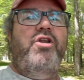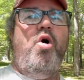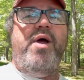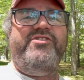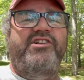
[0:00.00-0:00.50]

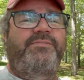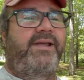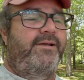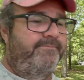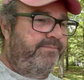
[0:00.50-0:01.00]
No
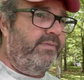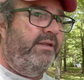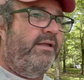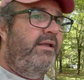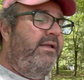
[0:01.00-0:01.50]
SSB.
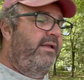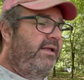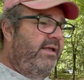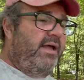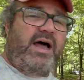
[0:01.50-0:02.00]

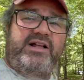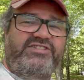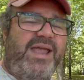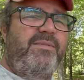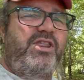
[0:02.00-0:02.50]
Uh,
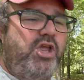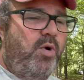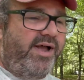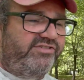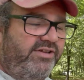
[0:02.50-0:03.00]
same in the
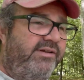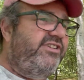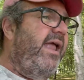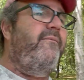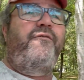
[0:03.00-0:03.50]
U.S. and
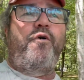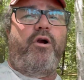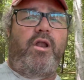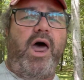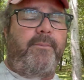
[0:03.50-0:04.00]
same
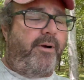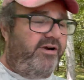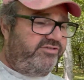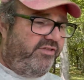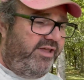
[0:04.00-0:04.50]
for a lot of
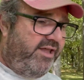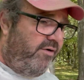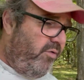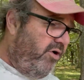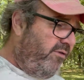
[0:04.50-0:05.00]
parts of the uh,
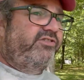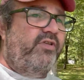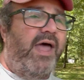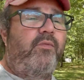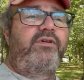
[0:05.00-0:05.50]
world. So
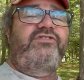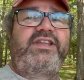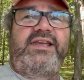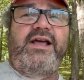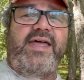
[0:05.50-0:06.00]
that was
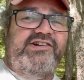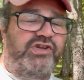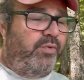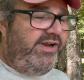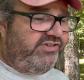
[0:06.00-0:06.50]
the uh, that's
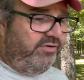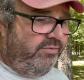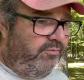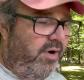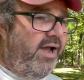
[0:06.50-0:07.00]
the reason
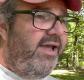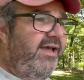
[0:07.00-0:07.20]
why